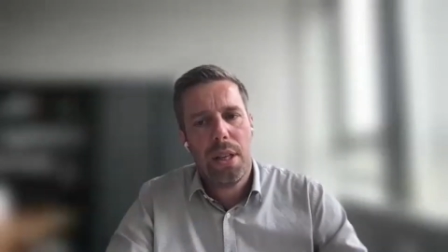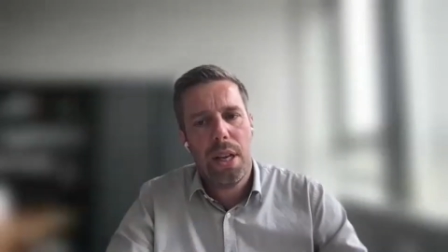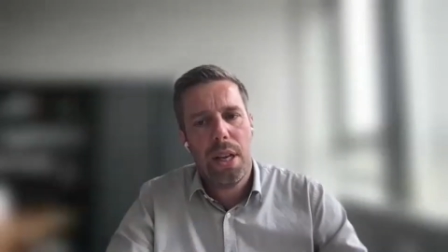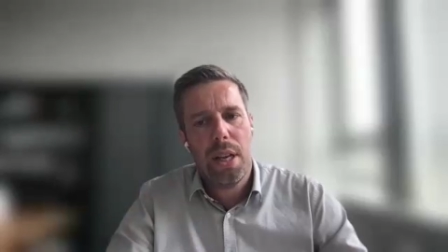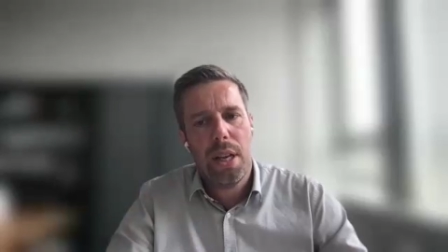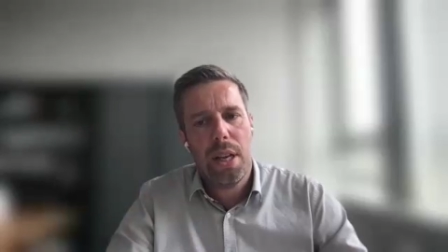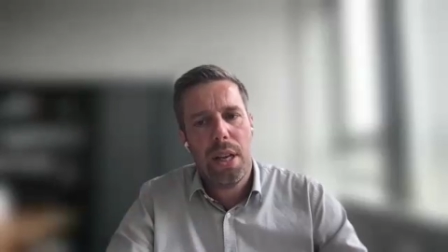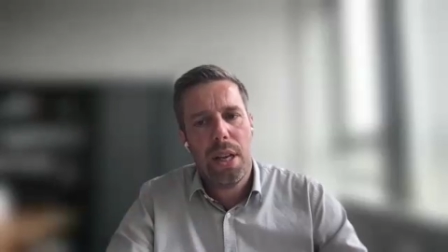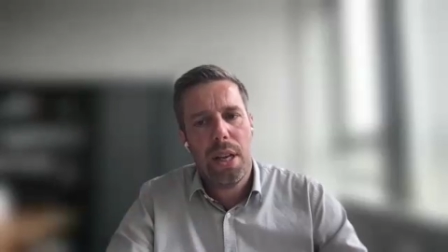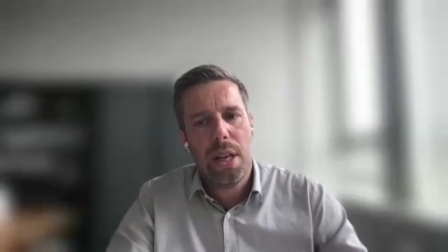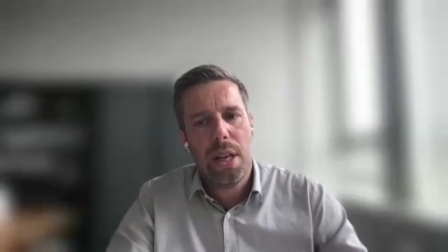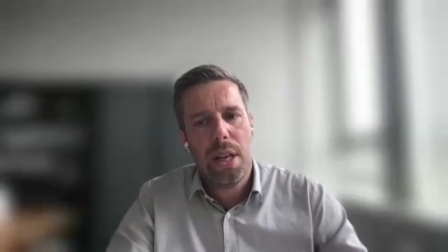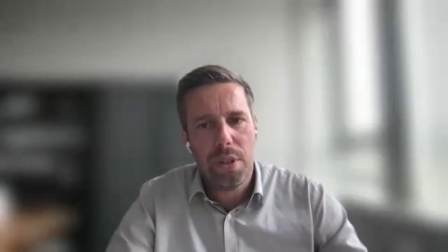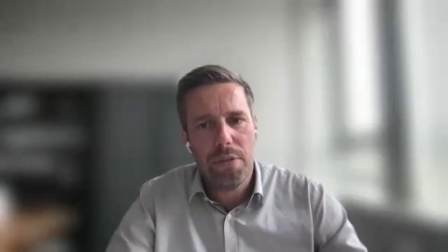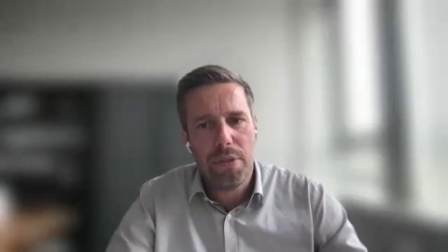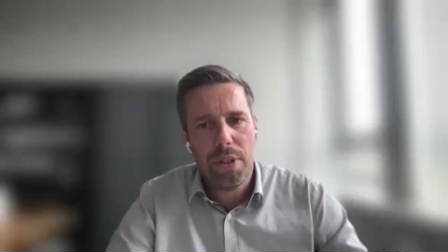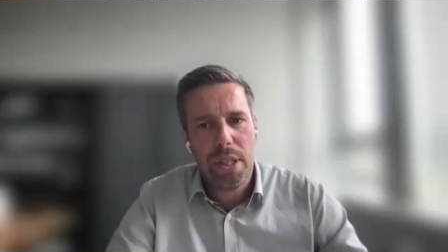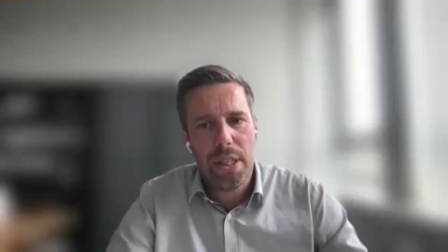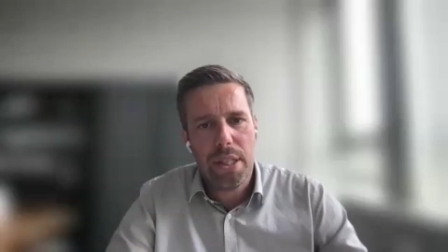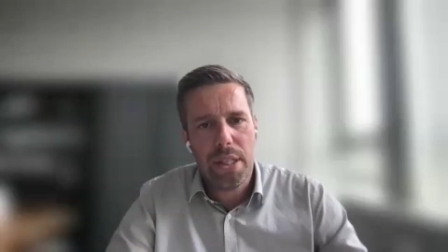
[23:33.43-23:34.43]
counts for
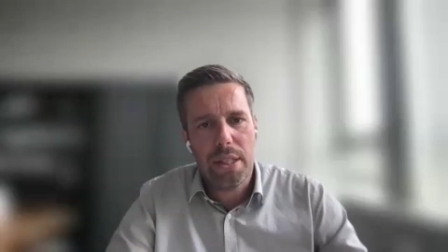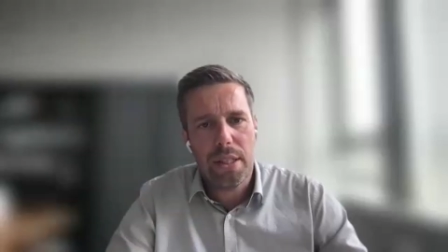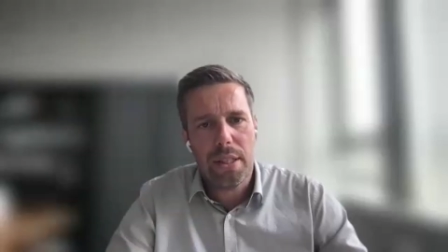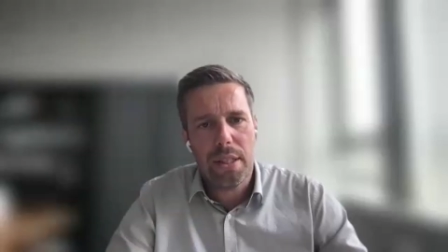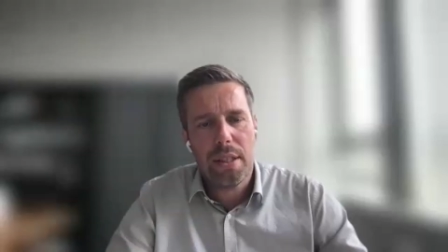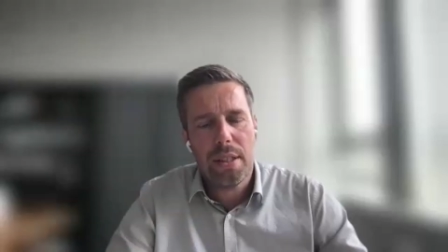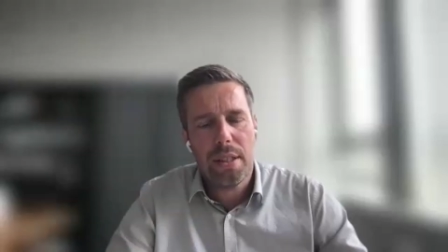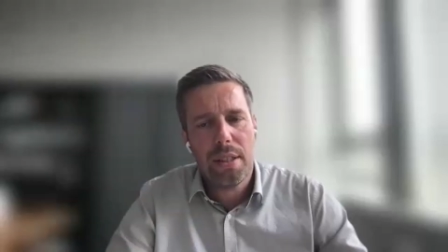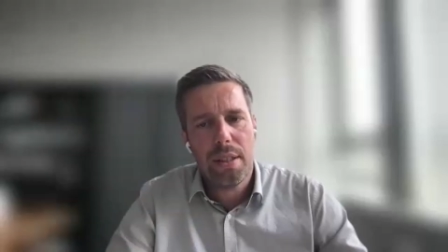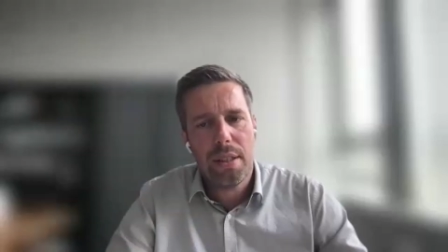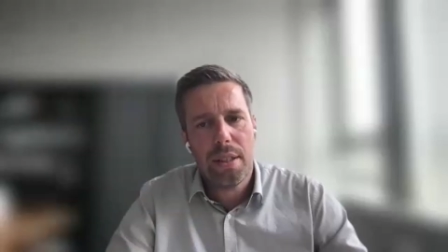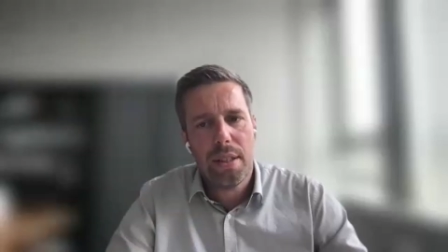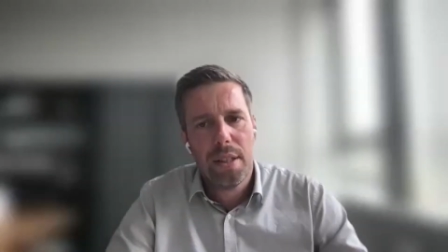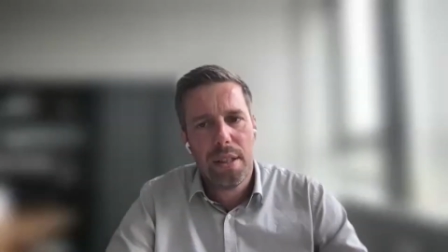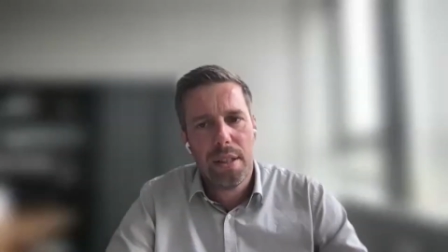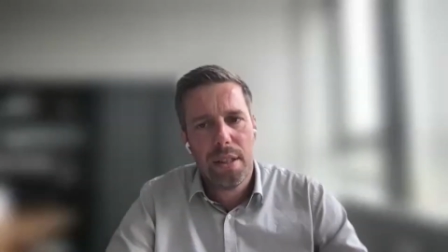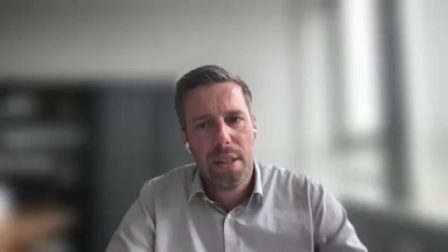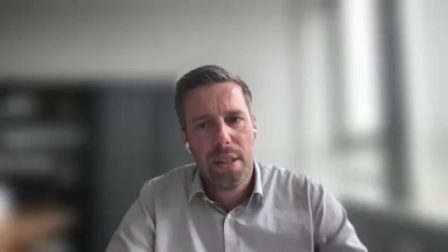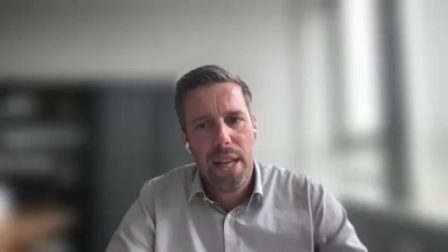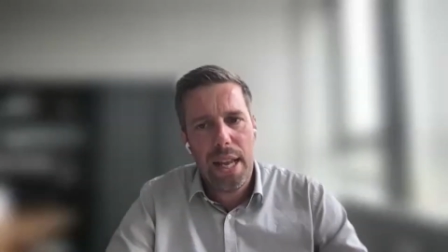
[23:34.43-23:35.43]
the fast
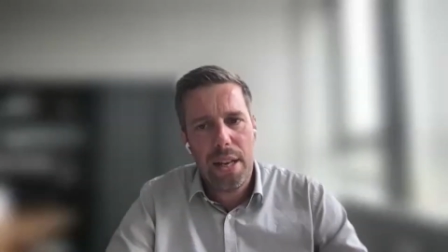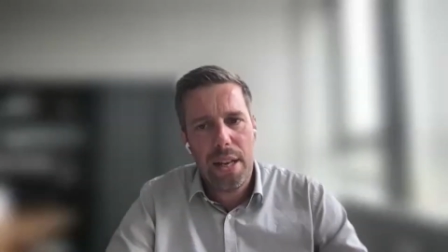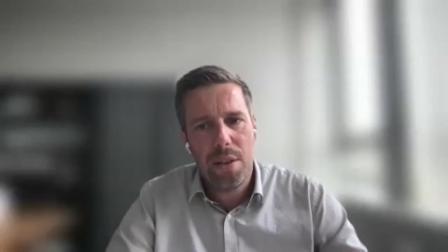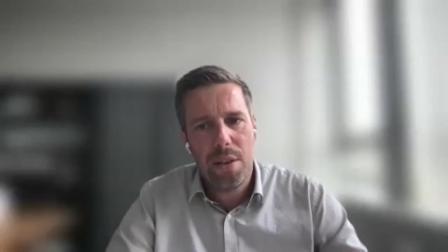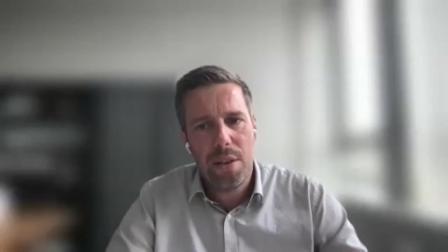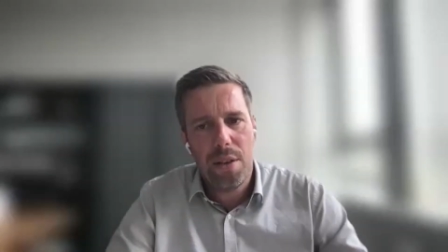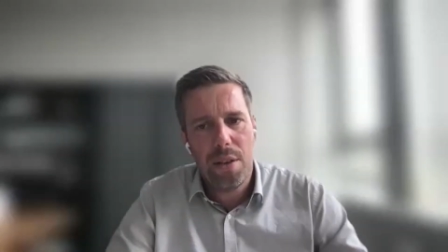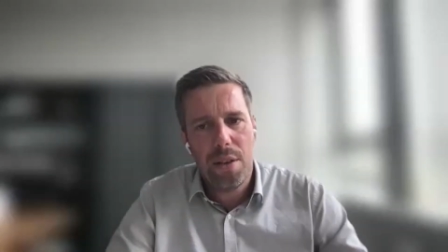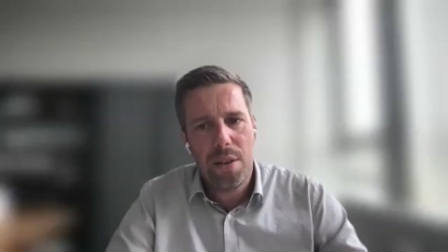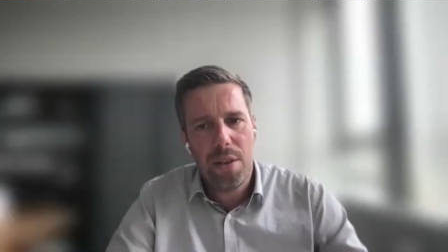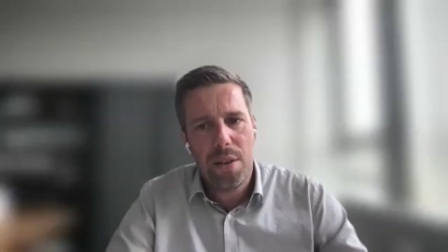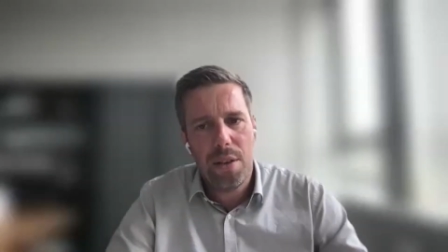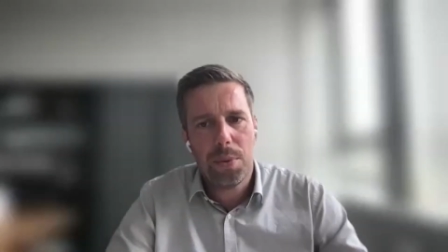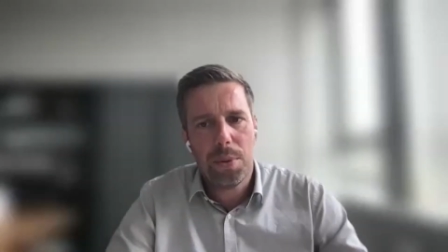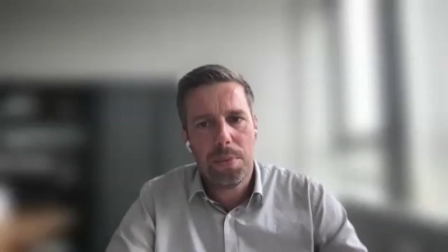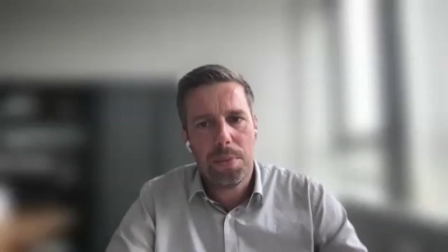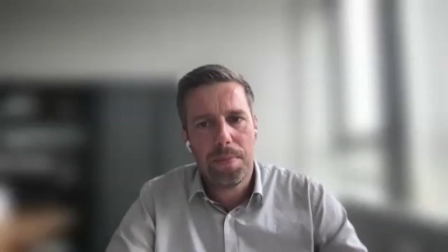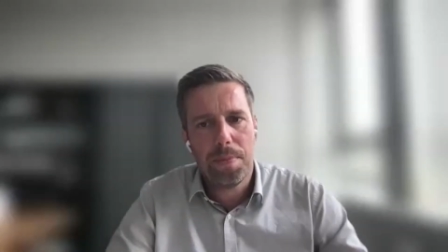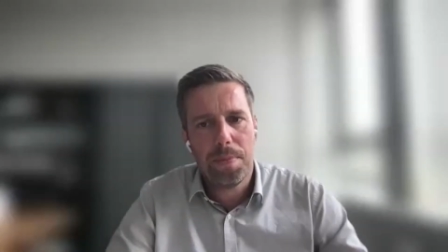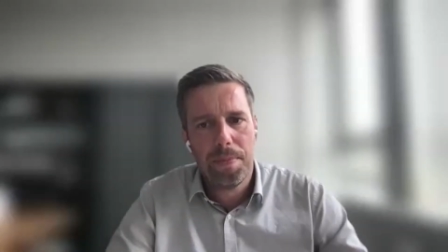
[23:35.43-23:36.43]
end of the
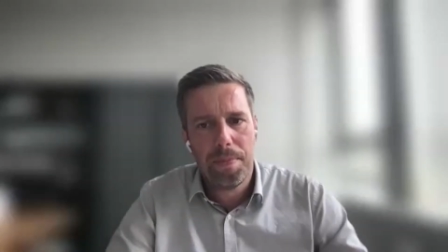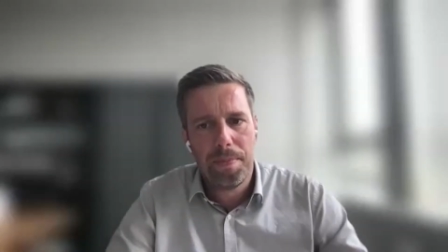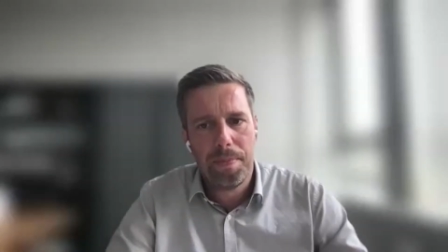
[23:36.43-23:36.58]
spectrum.